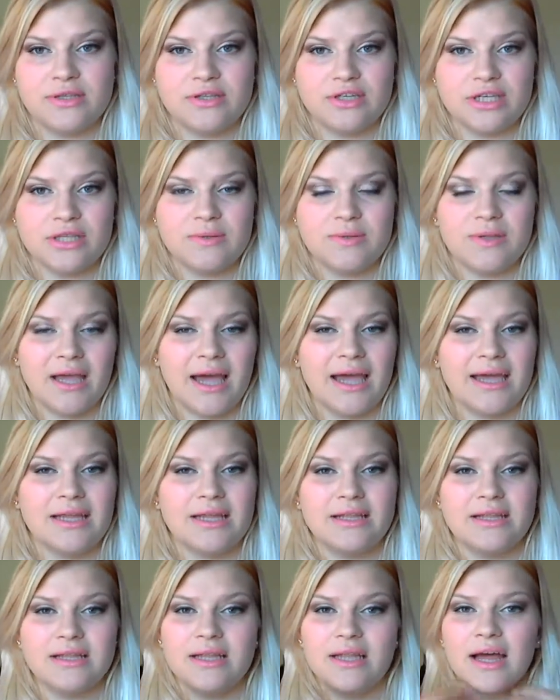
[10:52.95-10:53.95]
Just,
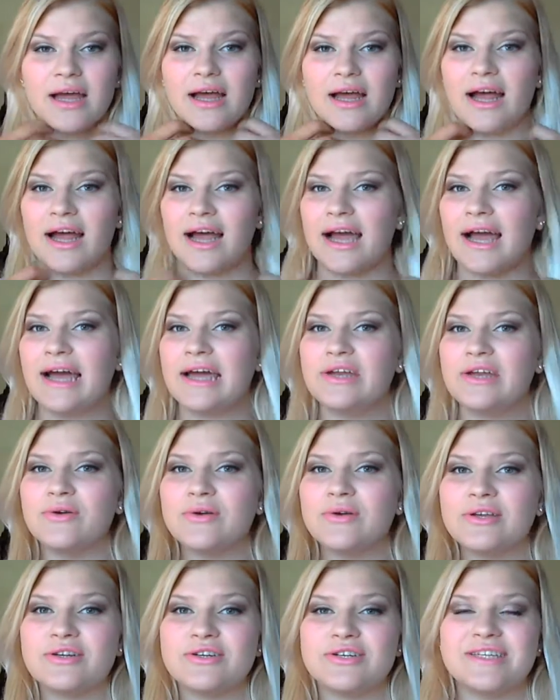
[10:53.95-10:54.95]
I
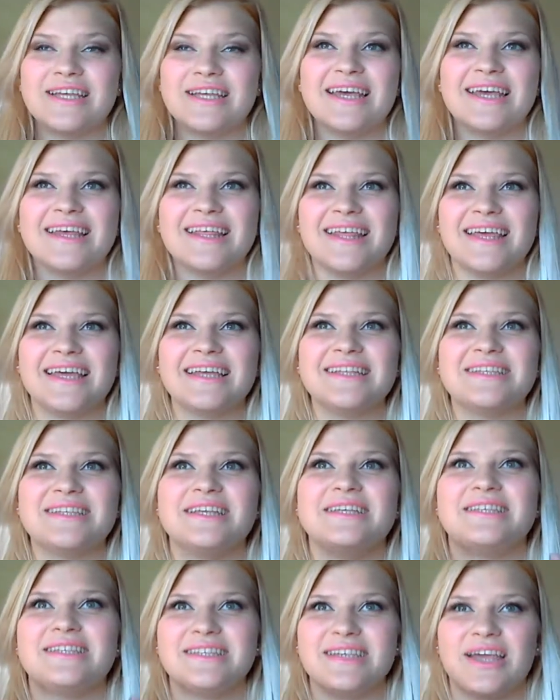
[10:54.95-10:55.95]
don't understand, like,
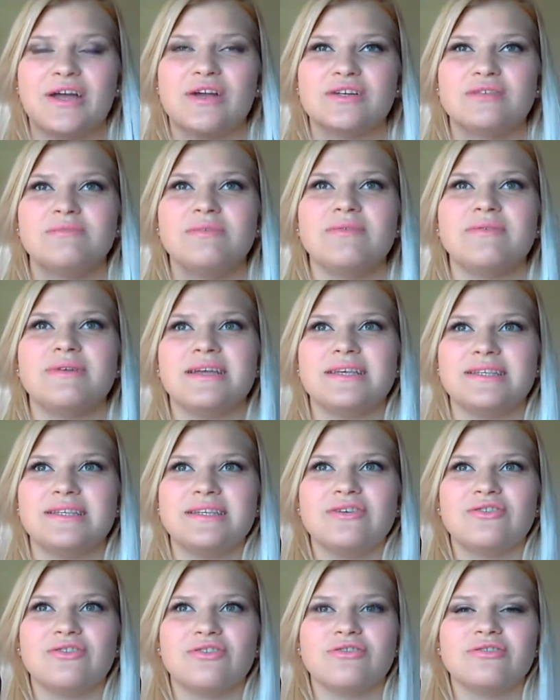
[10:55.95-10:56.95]
it scares me when I
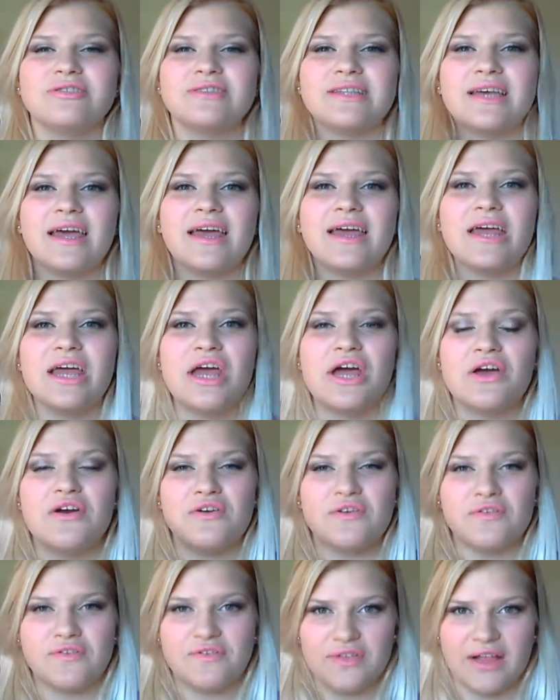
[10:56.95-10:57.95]
see girls that
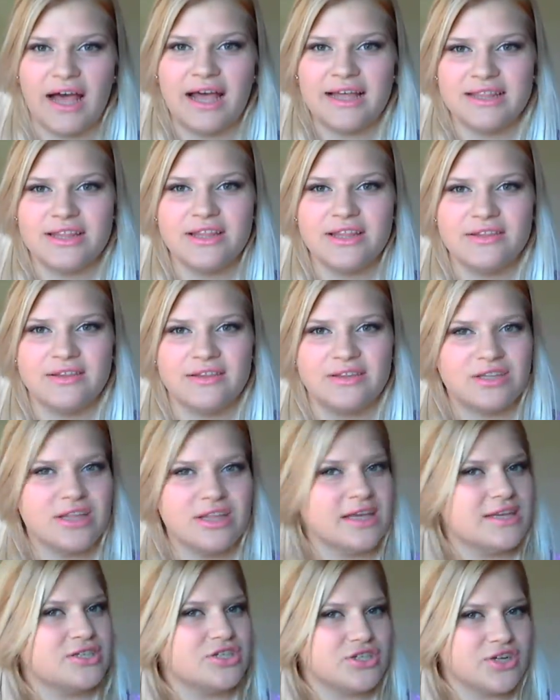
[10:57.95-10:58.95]
flatten,
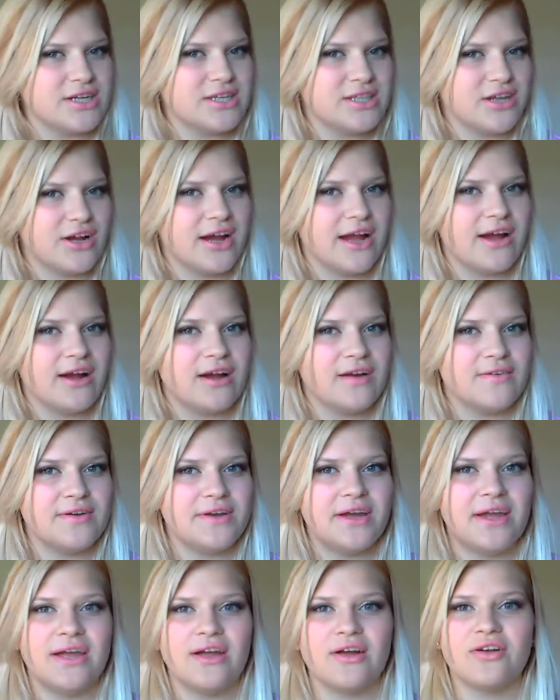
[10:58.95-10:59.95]
like, straighten their hair every
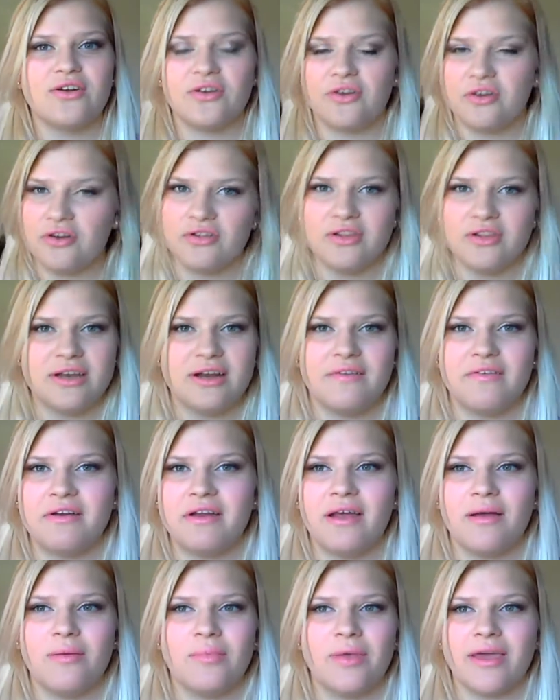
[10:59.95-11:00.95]
day or curl it every
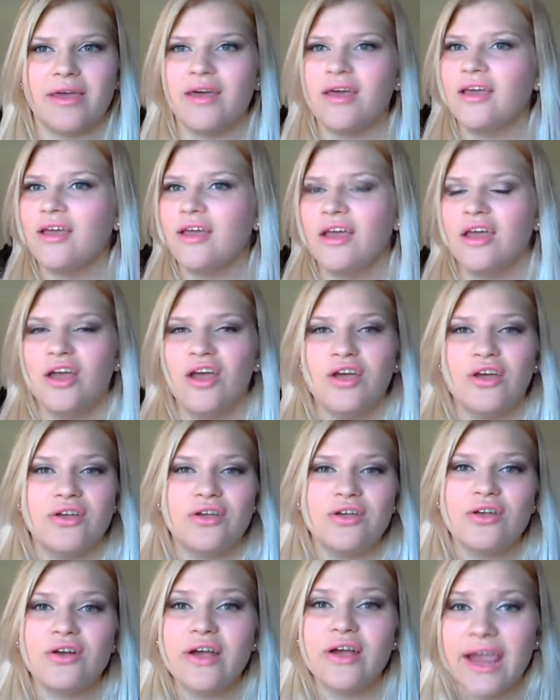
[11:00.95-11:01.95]
day. I'm like,
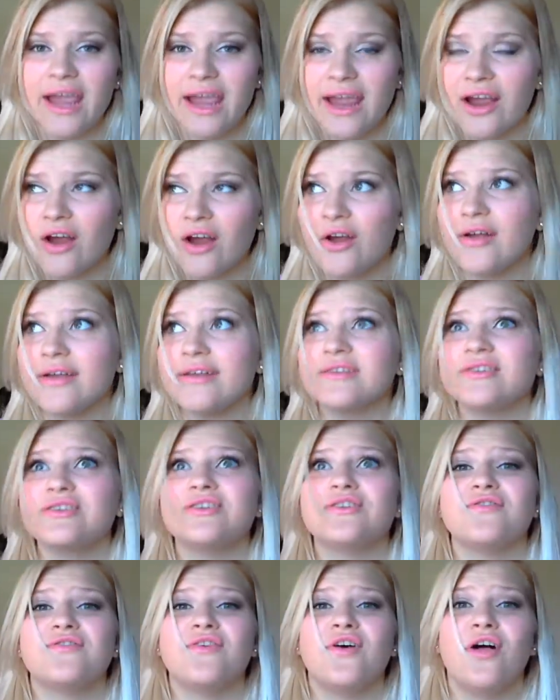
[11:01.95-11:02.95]
your hair is
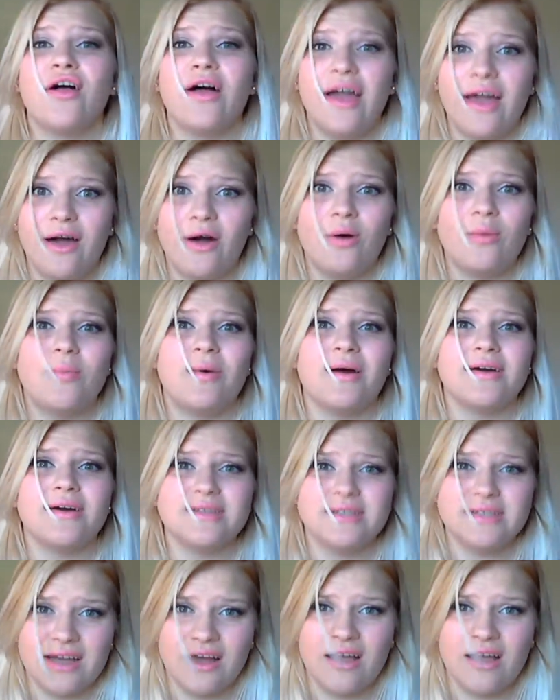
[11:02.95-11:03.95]
going to fall out by
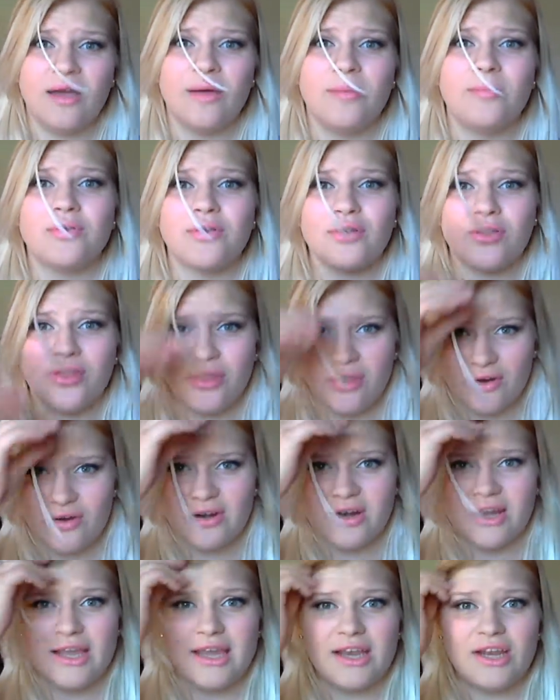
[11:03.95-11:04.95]
the time you're
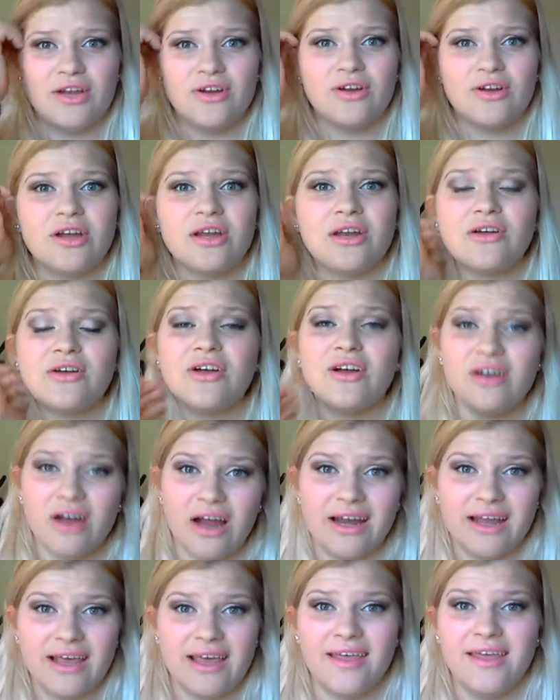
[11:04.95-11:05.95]
30 and going to
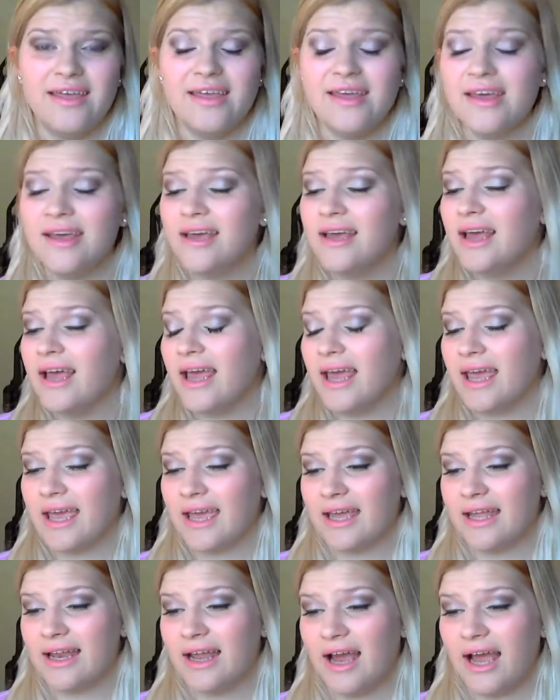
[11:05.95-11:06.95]
regret it.
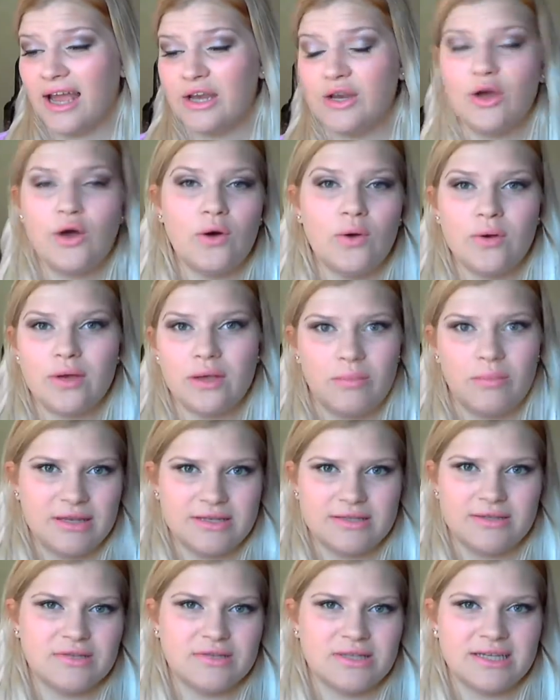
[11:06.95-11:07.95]
And I know it
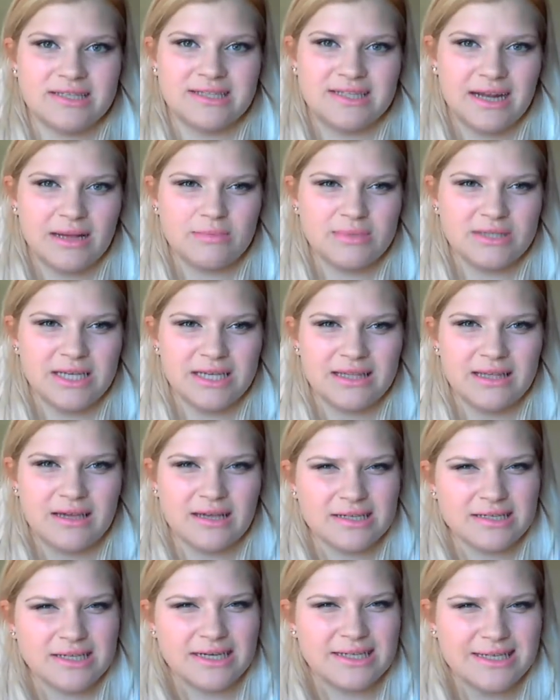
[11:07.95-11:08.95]
makes no sense that I'm saying that
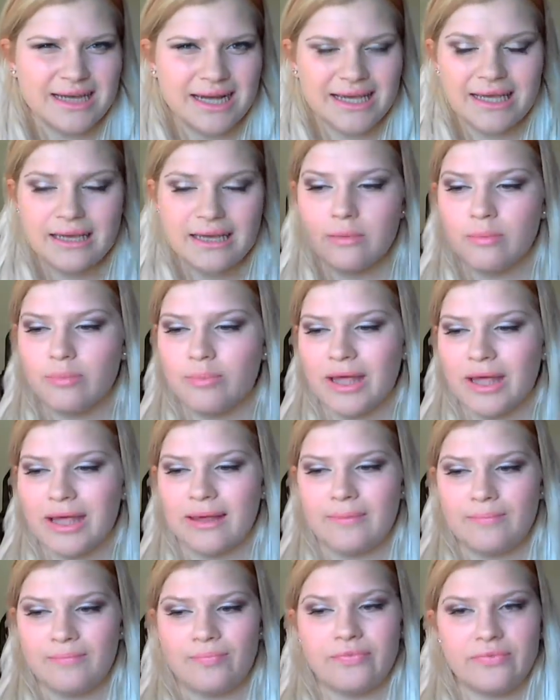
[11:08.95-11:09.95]
because I diet,
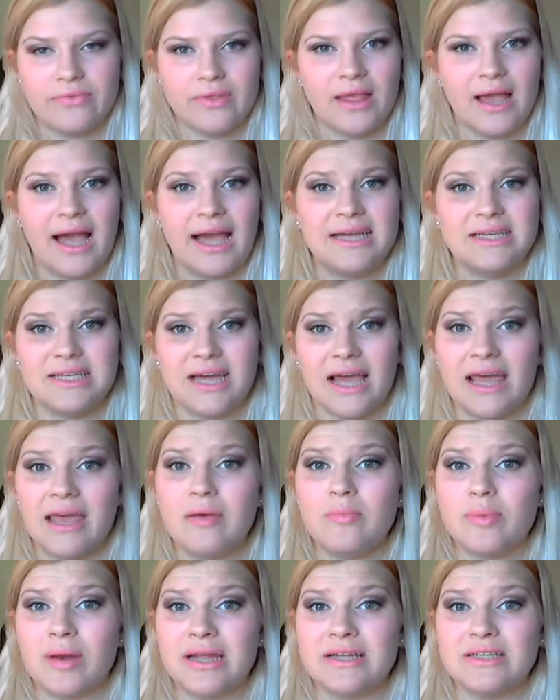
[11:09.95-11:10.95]
but
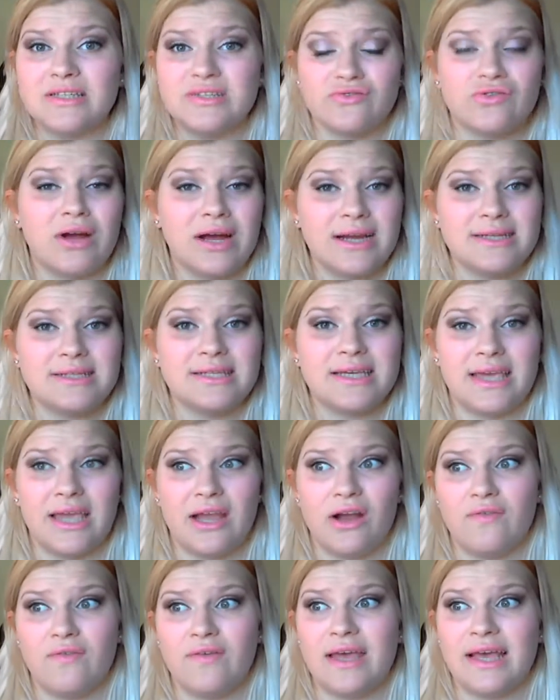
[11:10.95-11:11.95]
I try to take
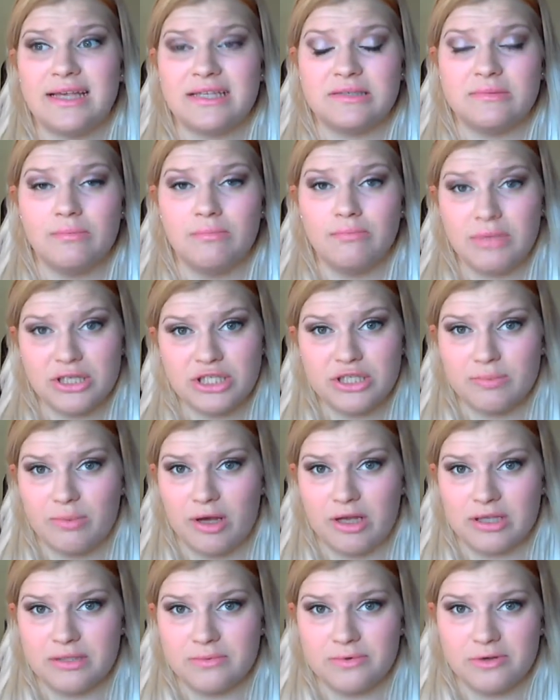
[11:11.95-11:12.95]
care of it as much as
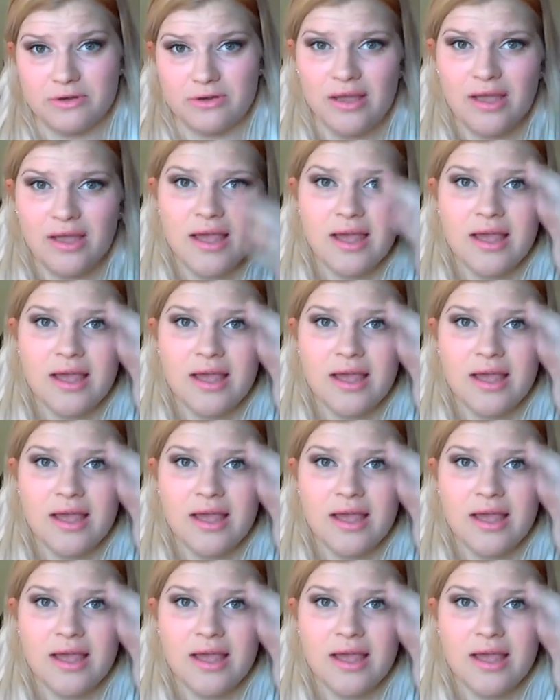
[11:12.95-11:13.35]
possible,